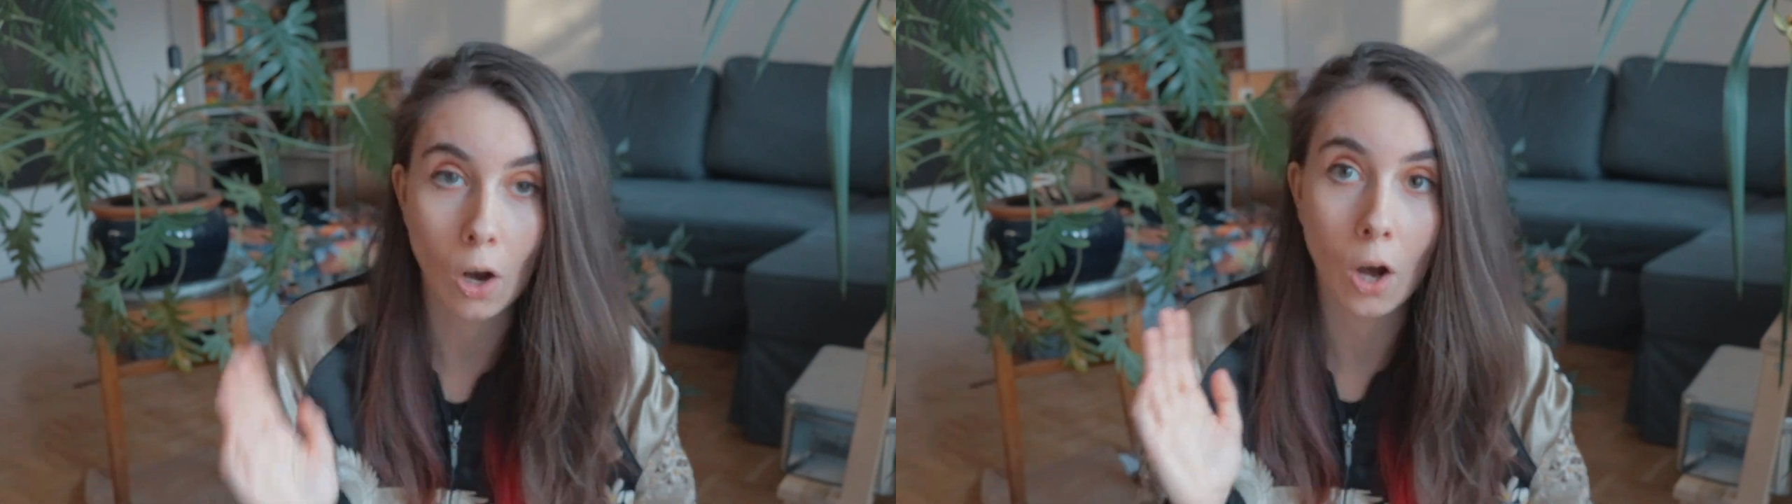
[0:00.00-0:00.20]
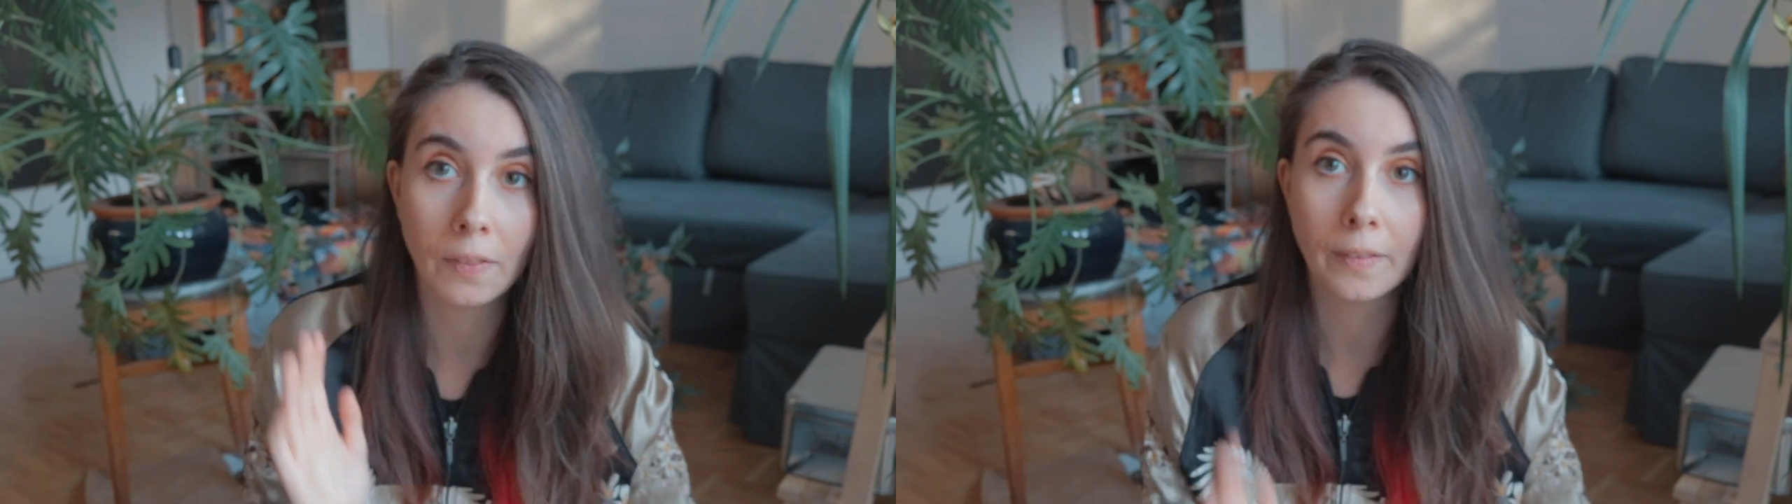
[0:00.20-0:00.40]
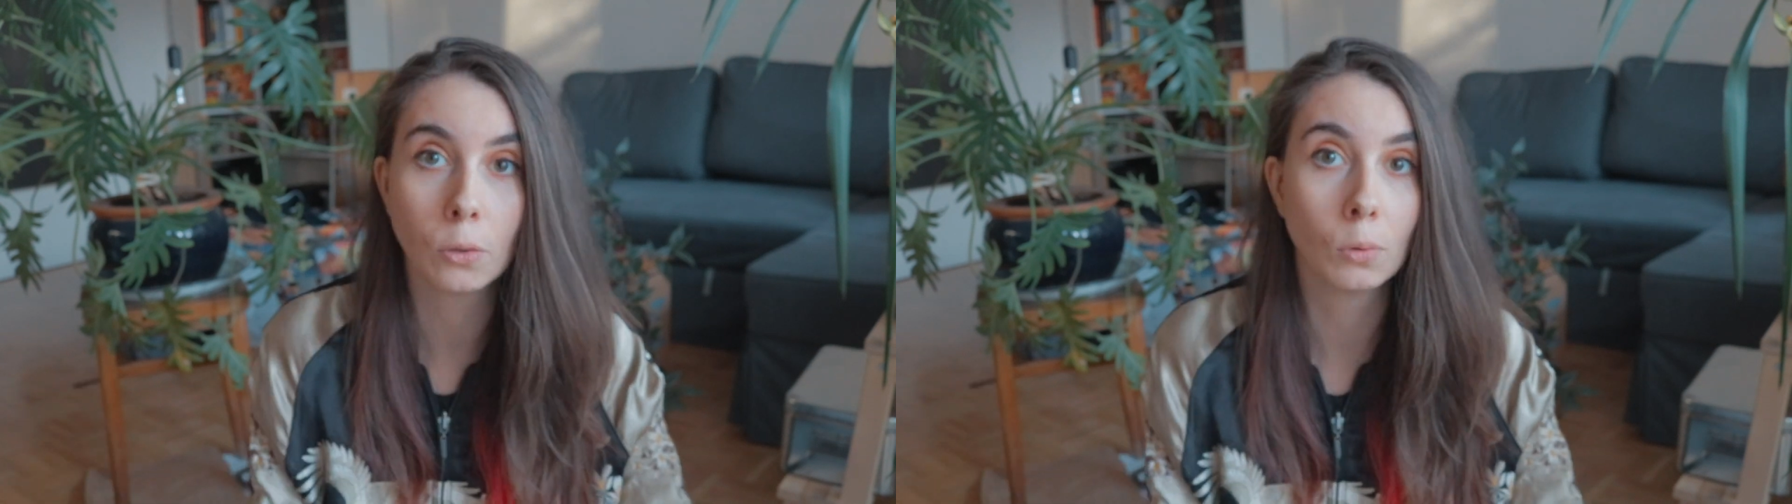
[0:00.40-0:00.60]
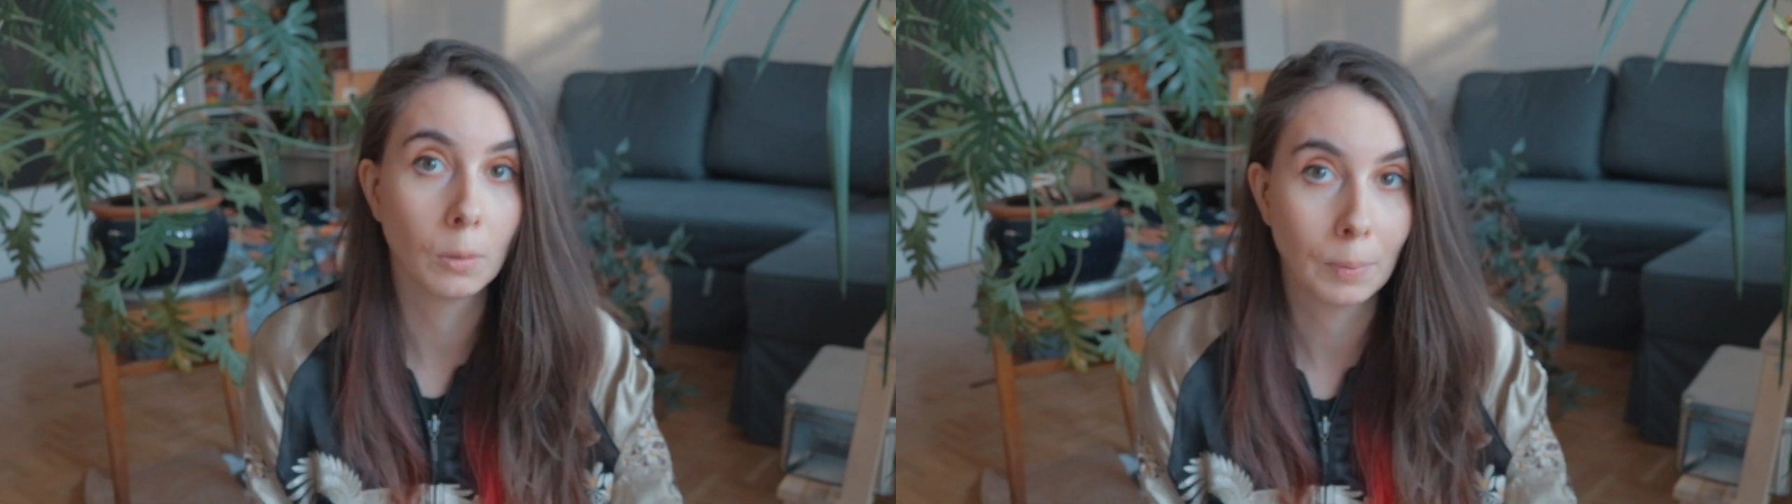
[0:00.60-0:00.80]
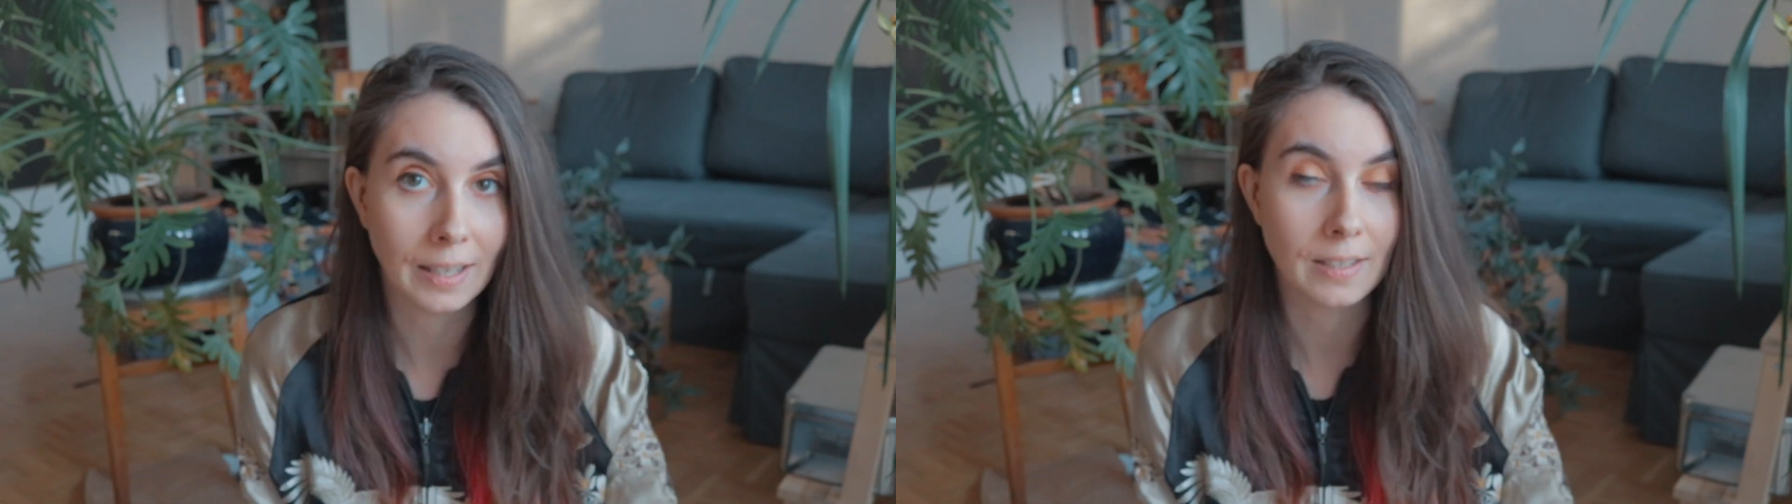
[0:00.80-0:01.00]
on the
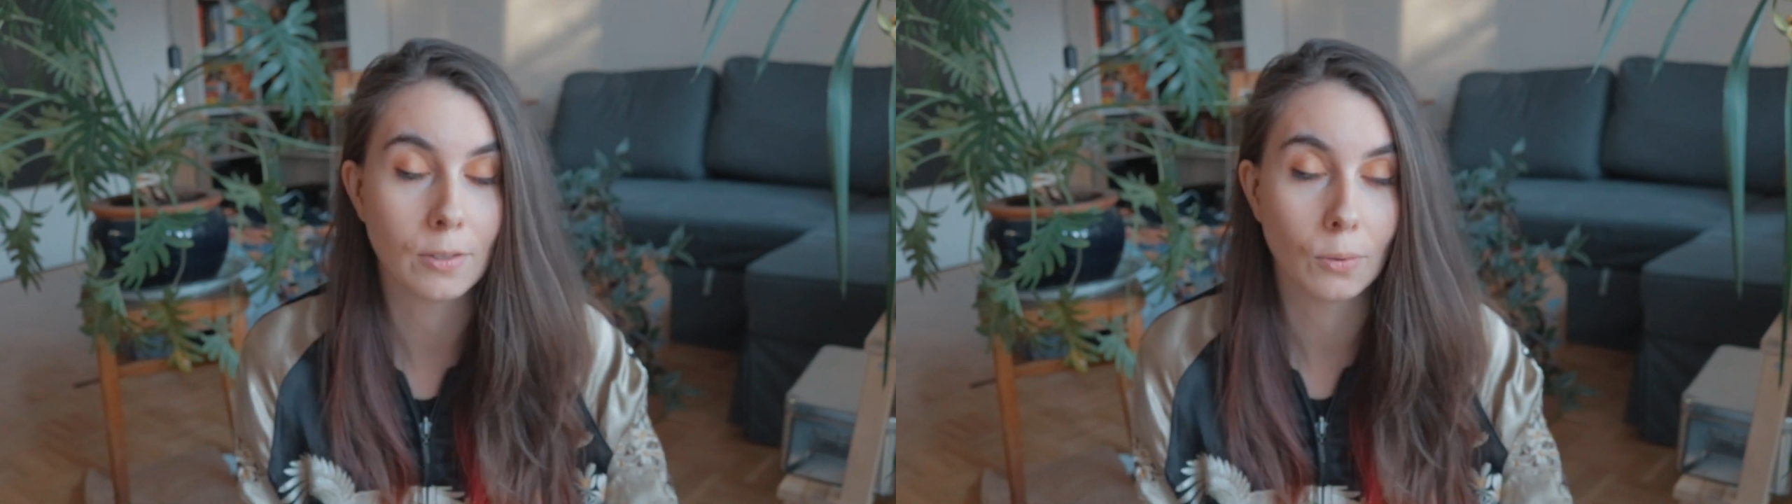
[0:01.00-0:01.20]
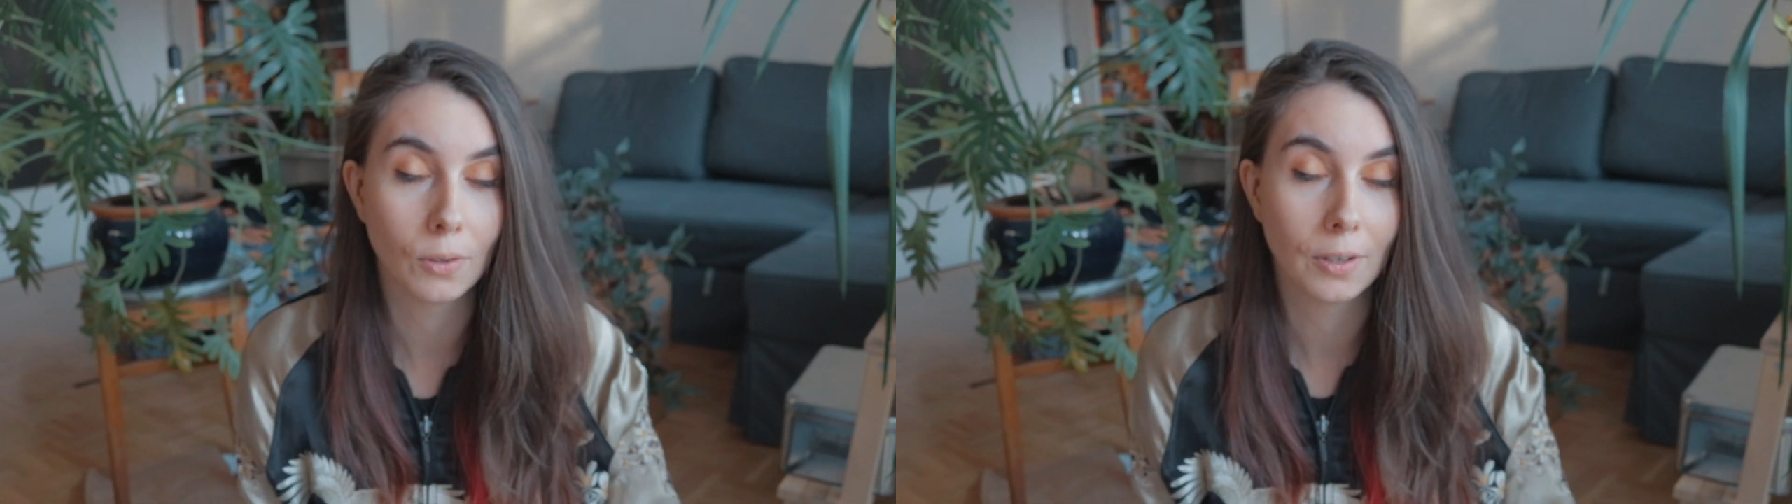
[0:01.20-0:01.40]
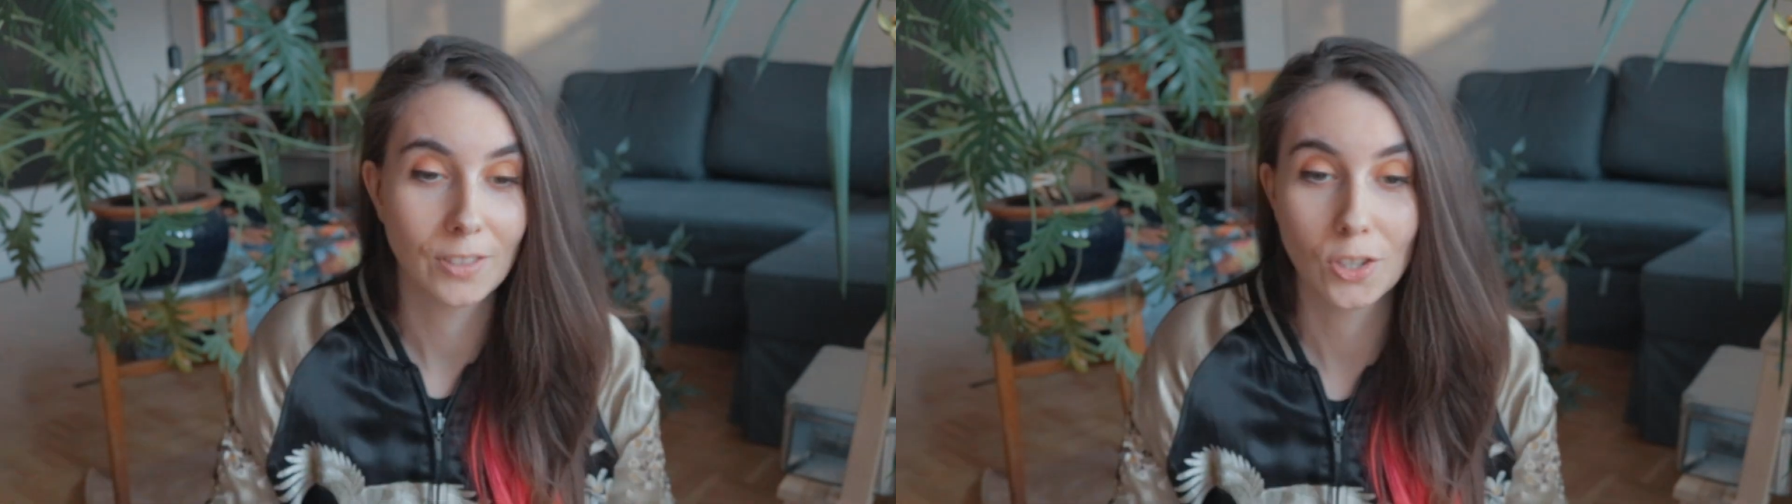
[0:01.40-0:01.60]
Google Play Store.